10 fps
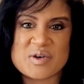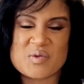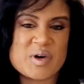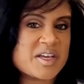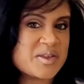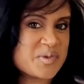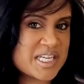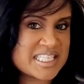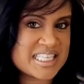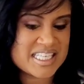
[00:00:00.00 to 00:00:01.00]
While the
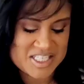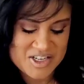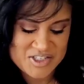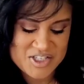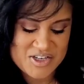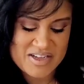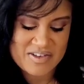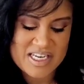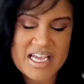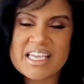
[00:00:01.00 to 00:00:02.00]
bread's in the toaster
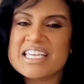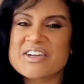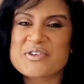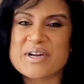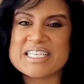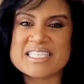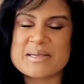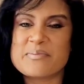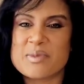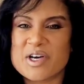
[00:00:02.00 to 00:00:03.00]
oven, I'm going to grate
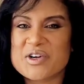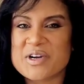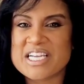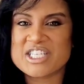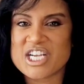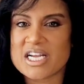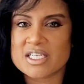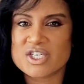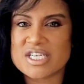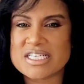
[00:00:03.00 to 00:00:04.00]
some Monterey Jack
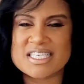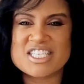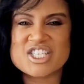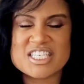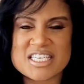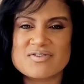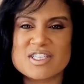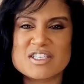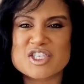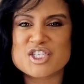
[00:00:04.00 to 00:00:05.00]
cheese. It just gives
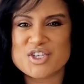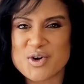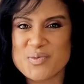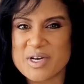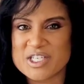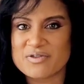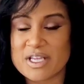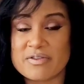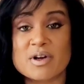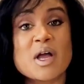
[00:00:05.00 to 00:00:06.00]
it so much
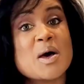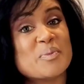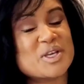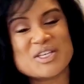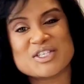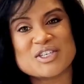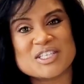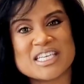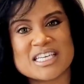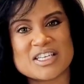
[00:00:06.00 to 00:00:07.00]
flavor. But you
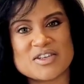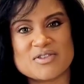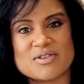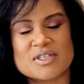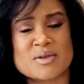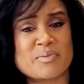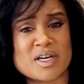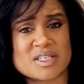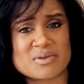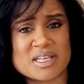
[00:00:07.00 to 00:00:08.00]
certainly can use
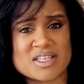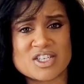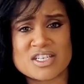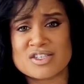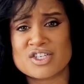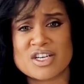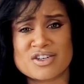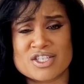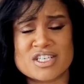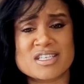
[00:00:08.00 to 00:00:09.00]
mozzarella cheese,
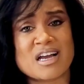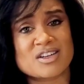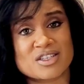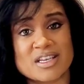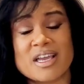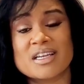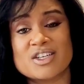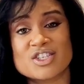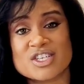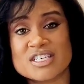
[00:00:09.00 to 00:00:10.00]
cheddar cheese, actually any
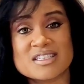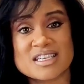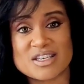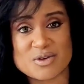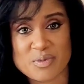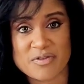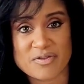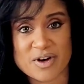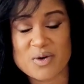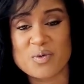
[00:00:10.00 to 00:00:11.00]
cheese that you
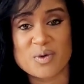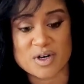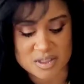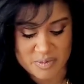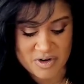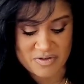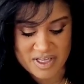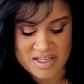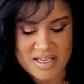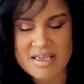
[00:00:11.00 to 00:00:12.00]
prefer works
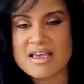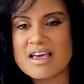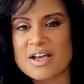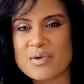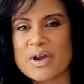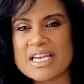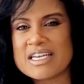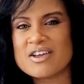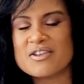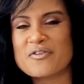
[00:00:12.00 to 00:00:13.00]
perfectly. Grate it
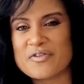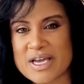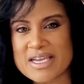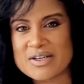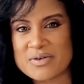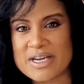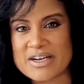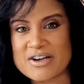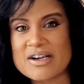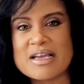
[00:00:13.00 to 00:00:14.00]
on the fine
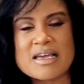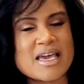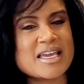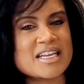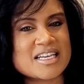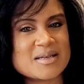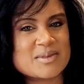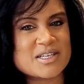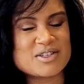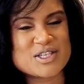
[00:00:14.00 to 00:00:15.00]
grater and it comes
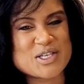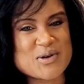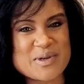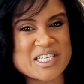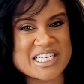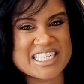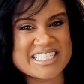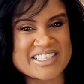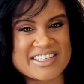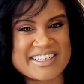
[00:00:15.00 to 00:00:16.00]
out so much
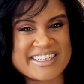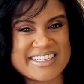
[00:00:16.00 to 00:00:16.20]
nicer.